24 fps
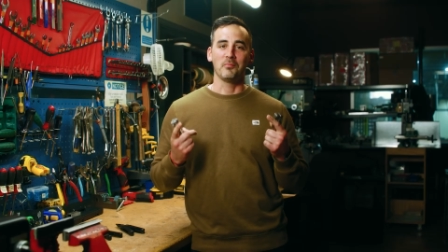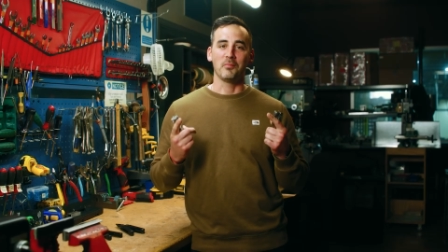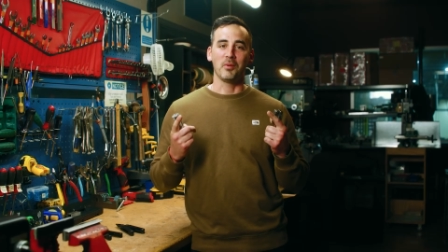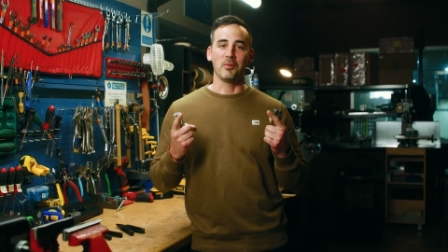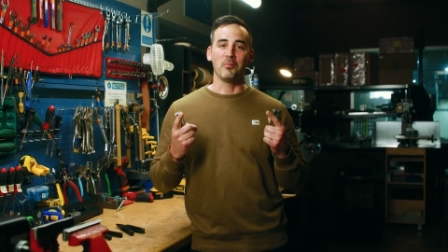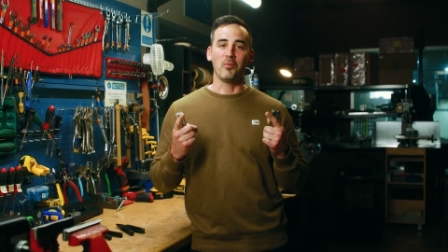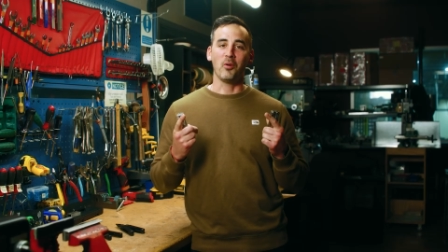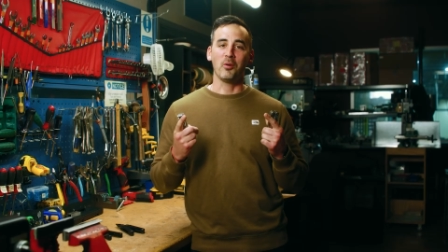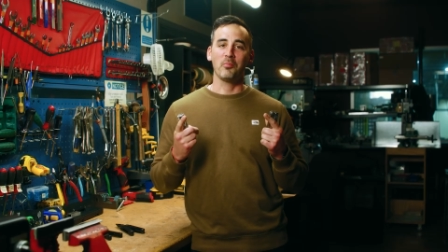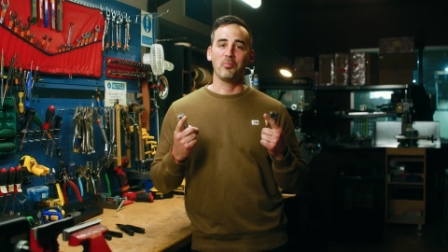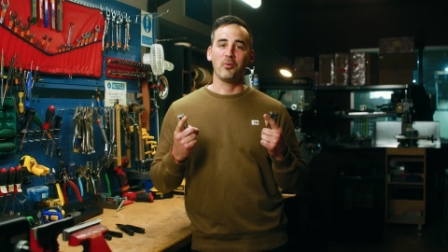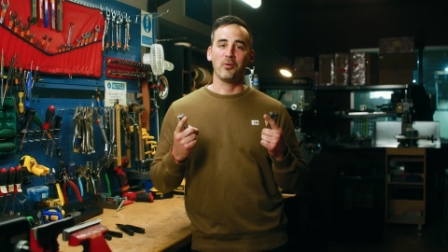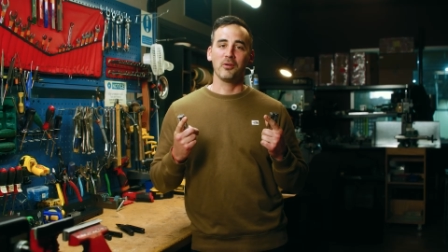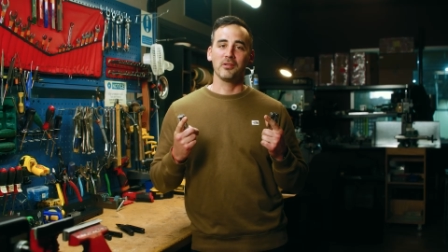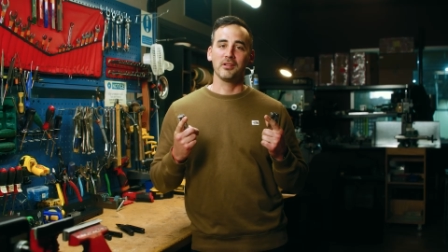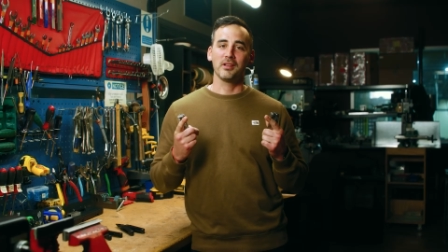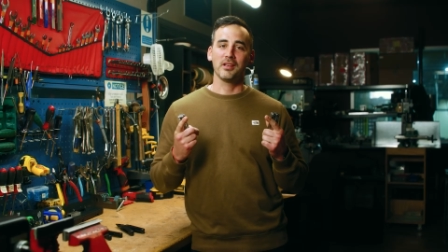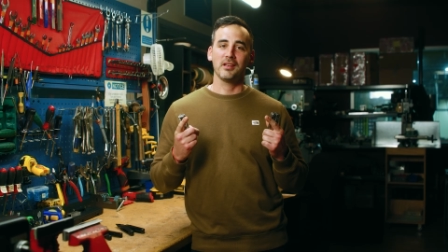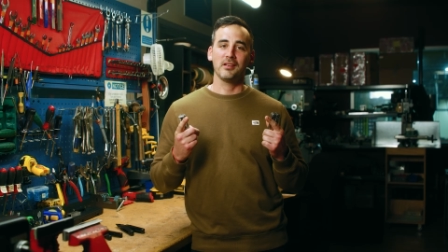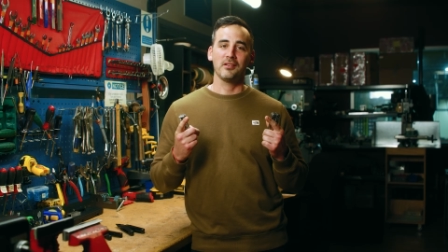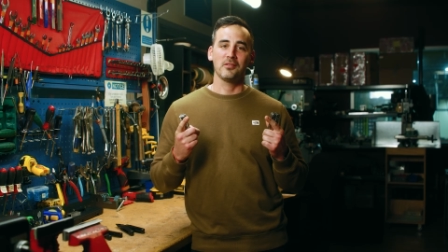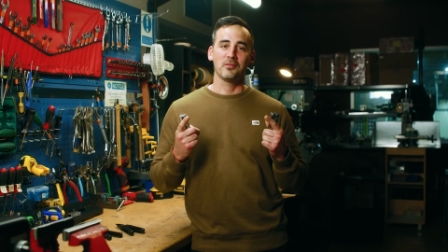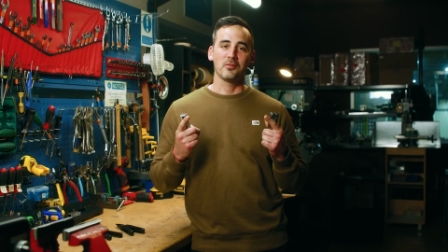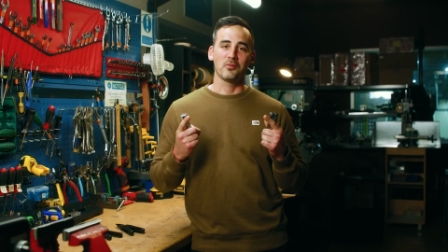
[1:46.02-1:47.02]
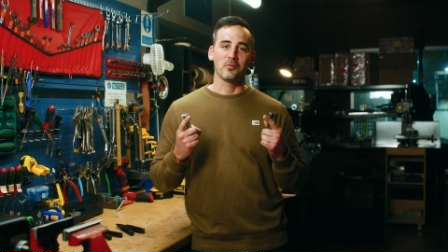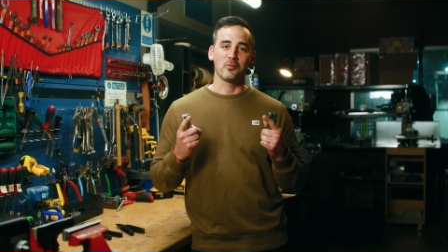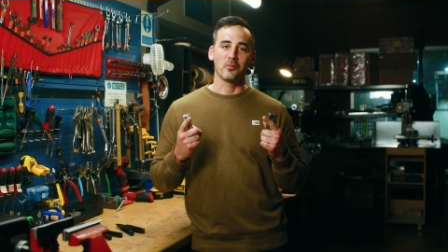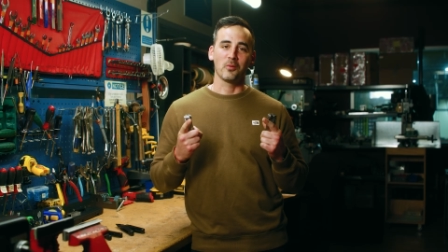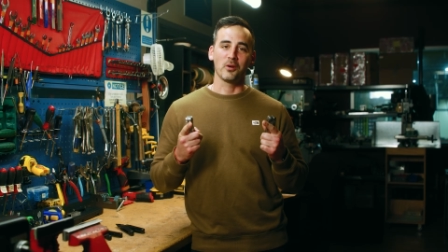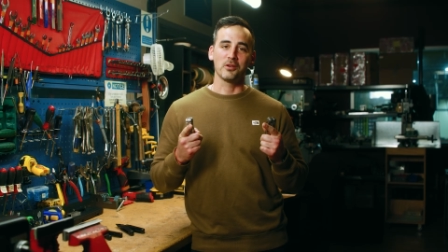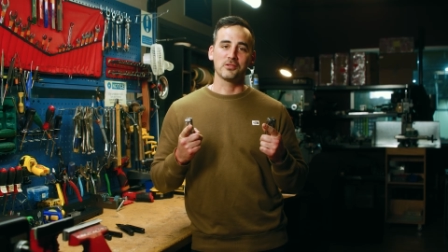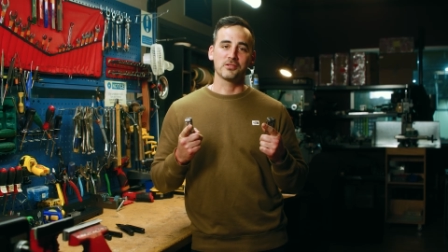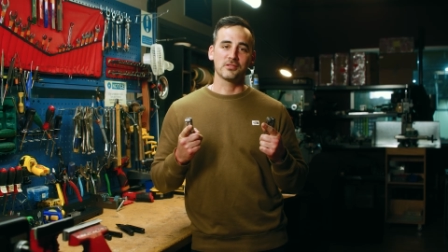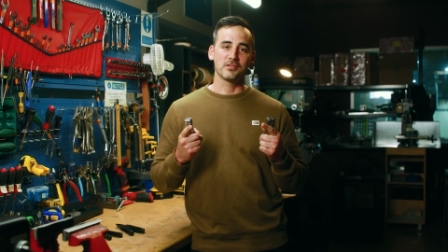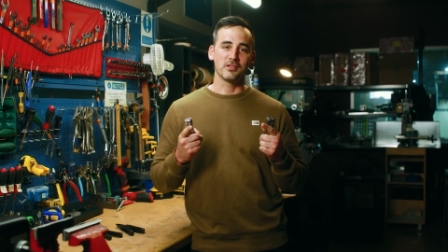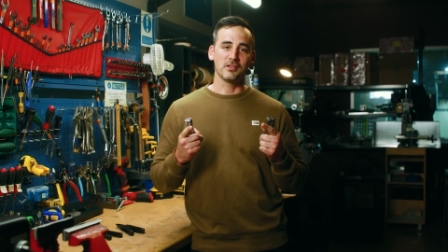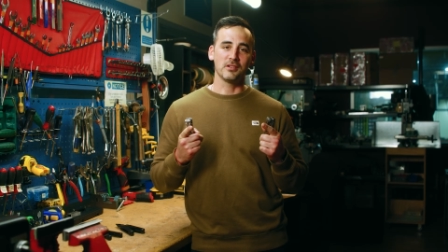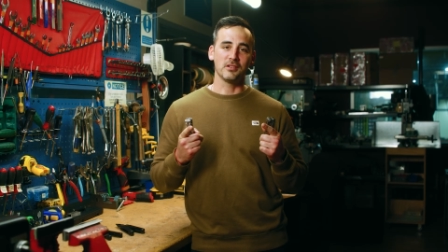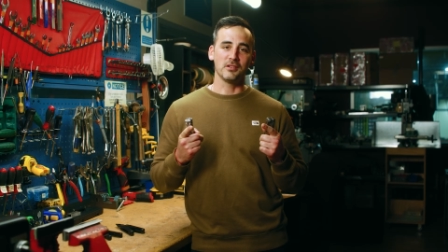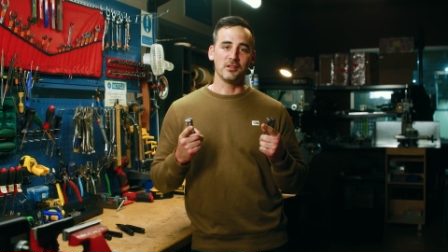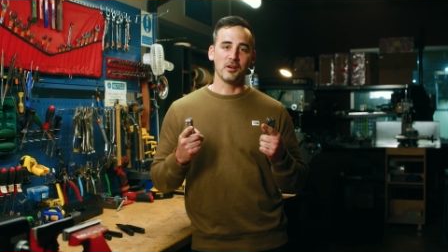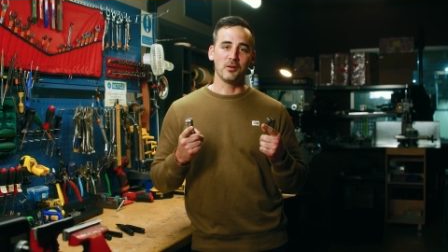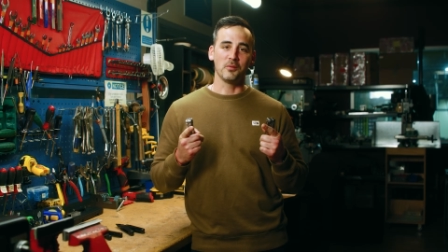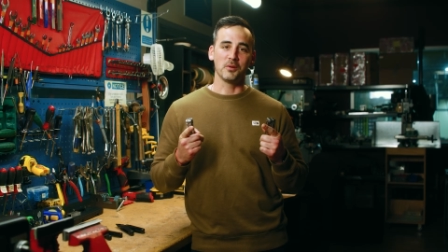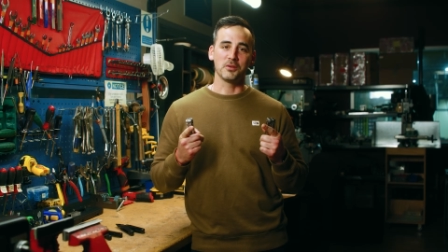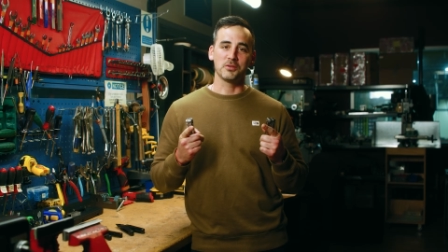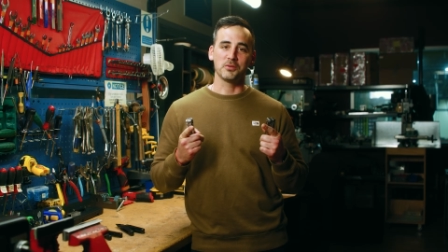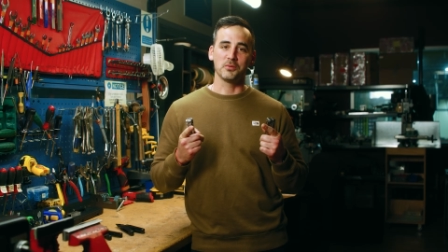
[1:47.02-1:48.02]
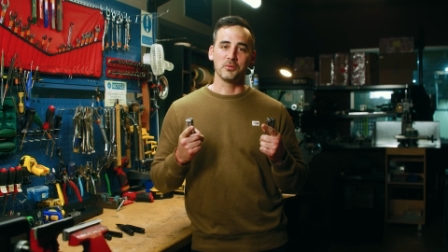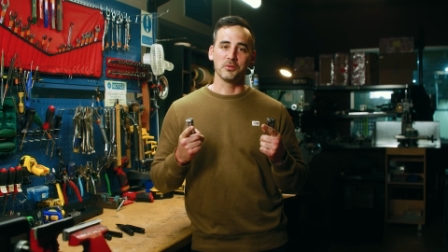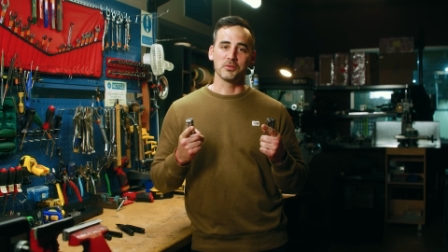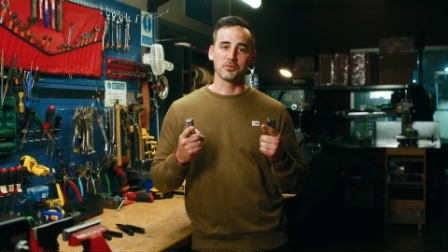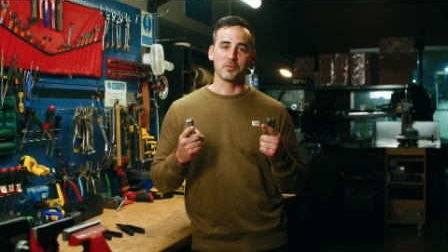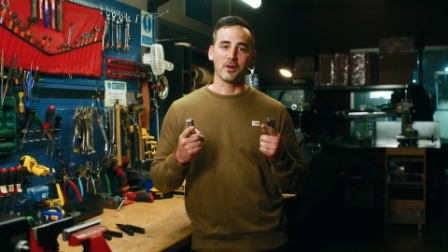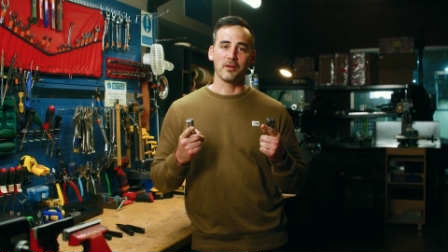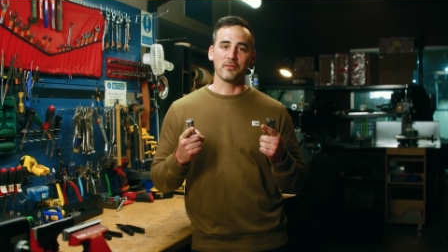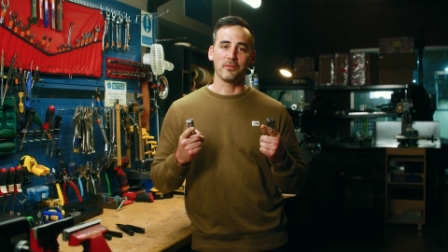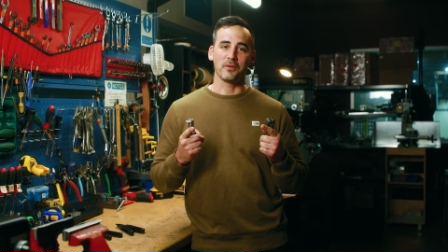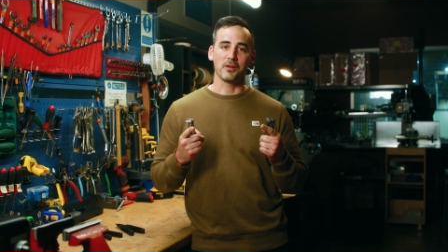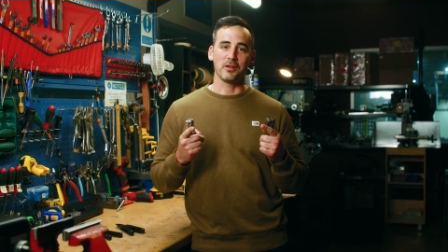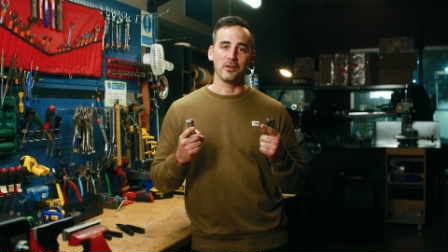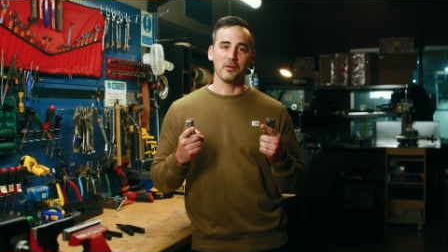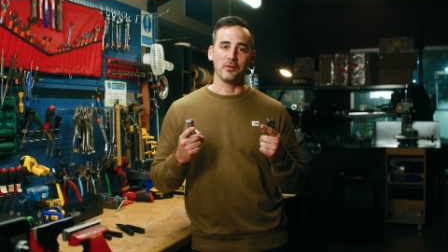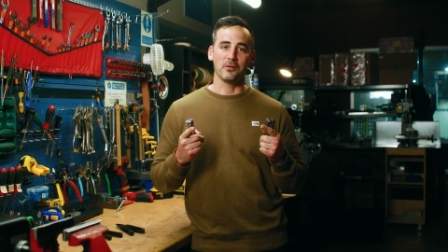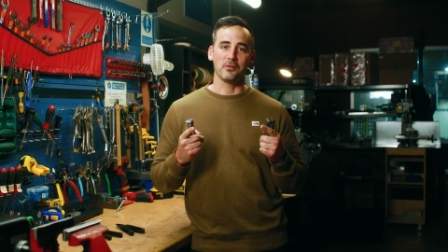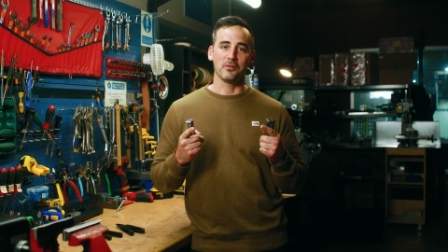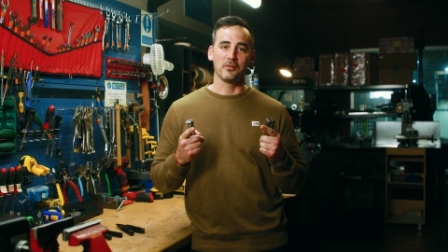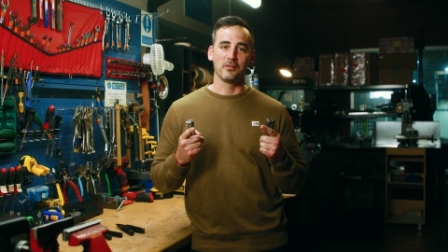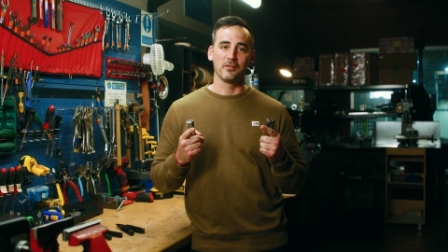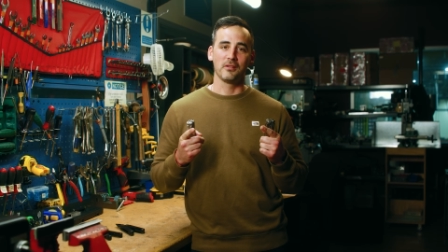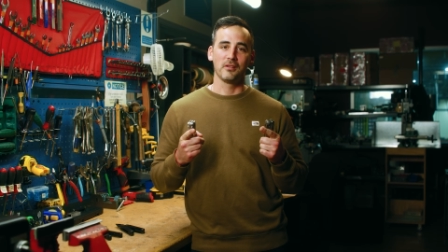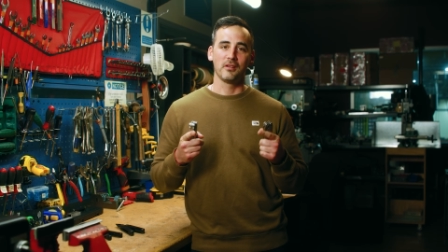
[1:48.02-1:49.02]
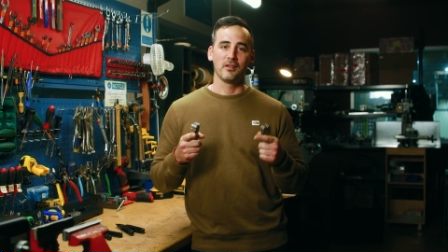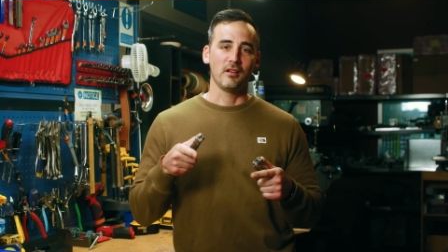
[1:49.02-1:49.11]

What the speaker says: But more importantly, we're interested to know what tool is right for you.